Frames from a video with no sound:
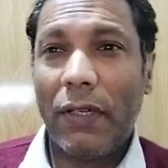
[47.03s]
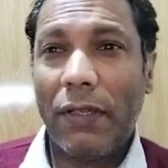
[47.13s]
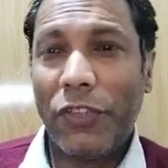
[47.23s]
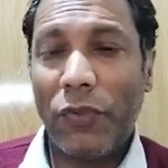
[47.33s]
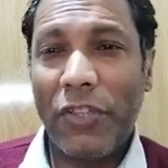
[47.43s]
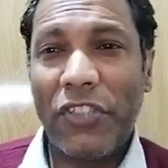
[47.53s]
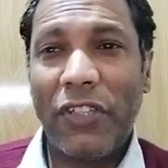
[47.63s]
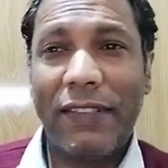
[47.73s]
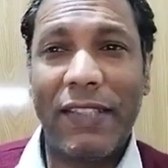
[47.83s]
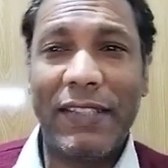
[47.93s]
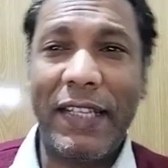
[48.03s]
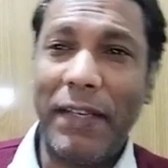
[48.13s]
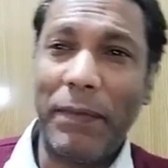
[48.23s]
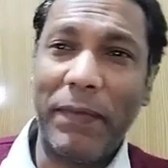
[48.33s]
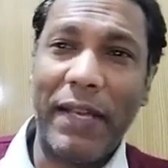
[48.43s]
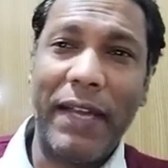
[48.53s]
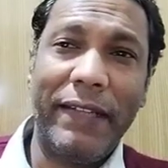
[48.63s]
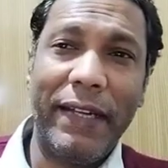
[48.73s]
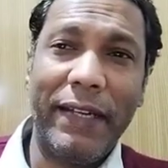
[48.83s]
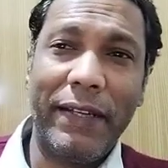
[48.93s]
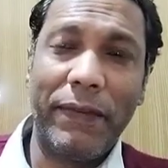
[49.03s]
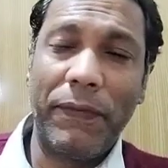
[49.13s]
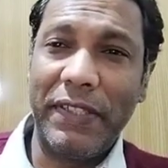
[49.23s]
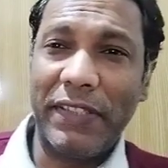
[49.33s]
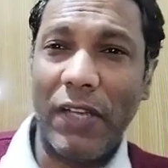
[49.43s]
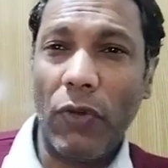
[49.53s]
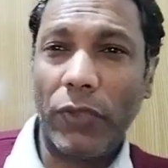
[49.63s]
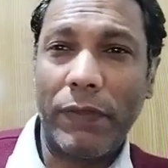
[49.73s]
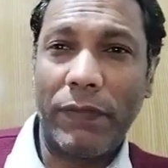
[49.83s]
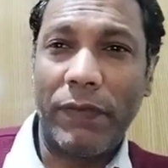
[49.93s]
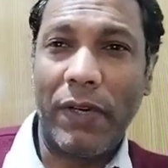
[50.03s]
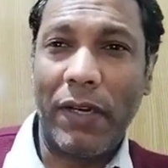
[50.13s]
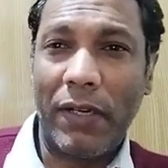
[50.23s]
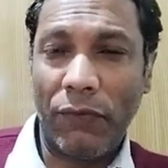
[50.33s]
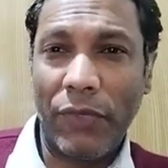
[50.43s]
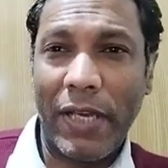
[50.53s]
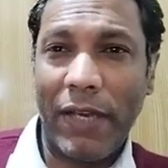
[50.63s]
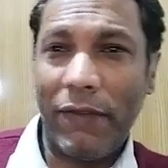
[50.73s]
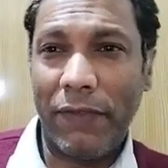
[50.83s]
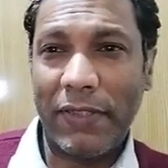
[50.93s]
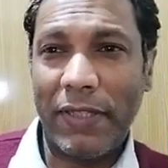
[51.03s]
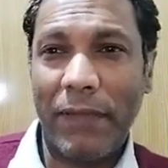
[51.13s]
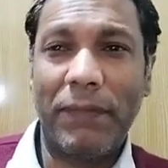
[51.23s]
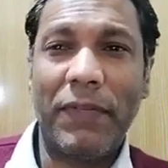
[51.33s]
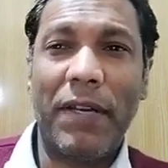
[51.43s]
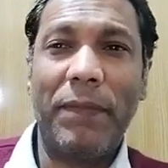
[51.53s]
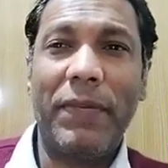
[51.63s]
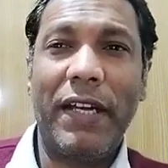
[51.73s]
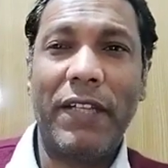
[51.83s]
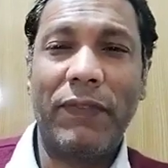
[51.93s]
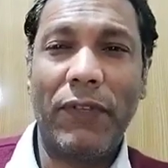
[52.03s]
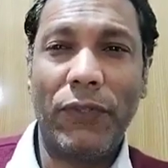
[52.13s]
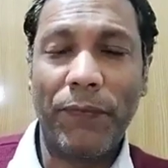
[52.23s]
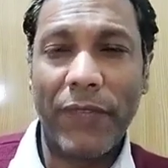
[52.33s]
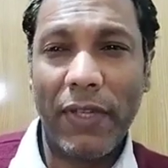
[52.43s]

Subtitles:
situation is the same and TDF is out of Afar? We have some updates for you.